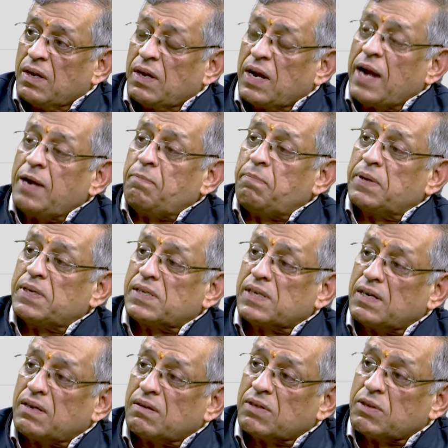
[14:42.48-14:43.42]

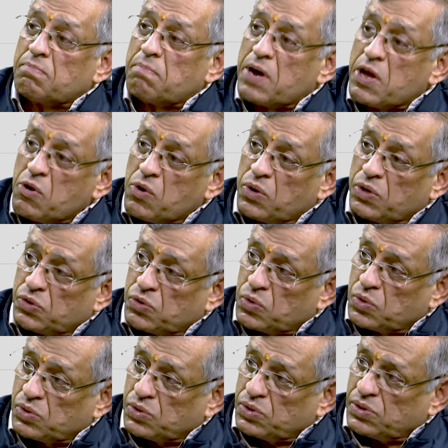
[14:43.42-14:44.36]
8% of the
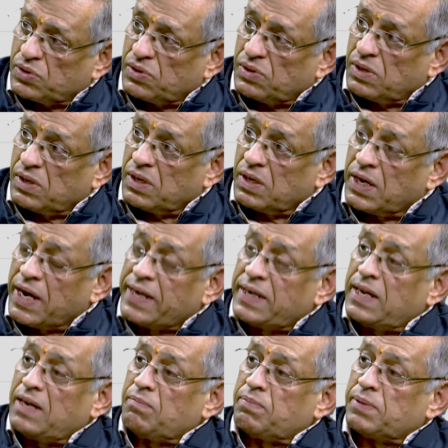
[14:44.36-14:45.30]
bioresources,
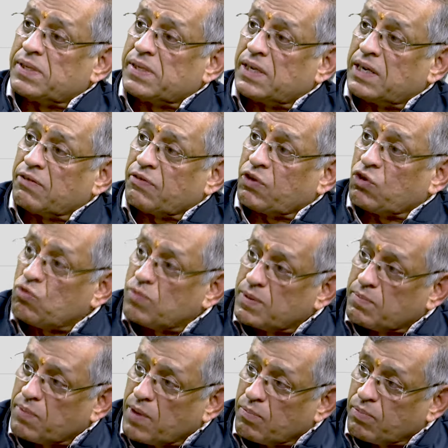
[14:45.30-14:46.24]
18% of
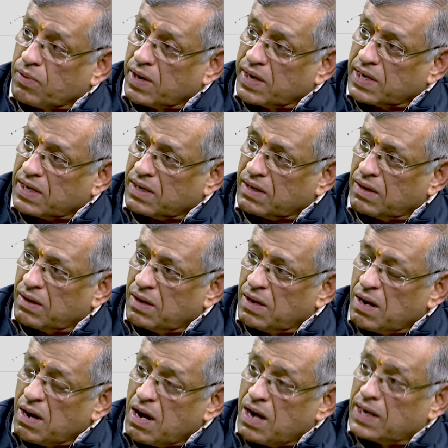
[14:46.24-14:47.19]
human population
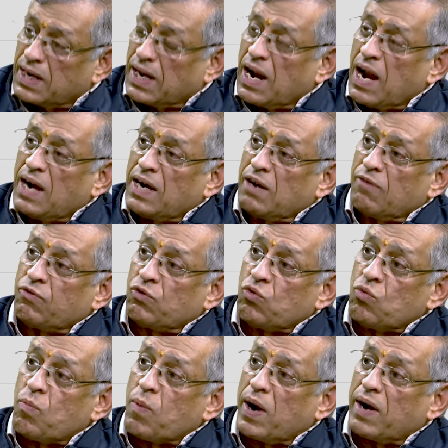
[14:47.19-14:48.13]
on a land of
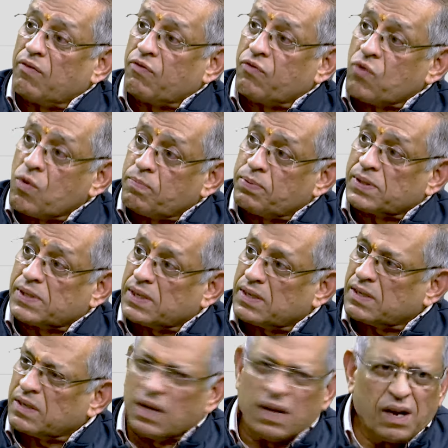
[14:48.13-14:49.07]

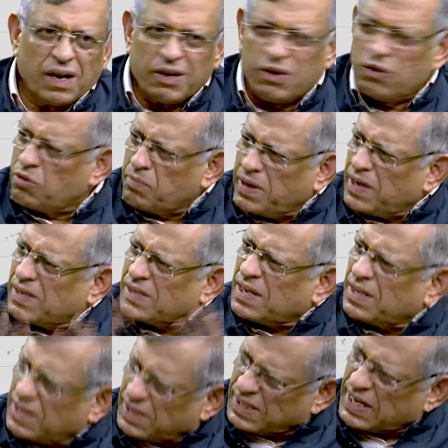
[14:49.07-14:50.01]
2.4%. Do you mean to
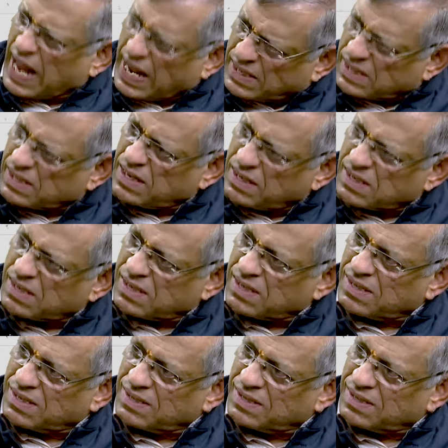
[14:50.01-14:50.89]
say this is an accident?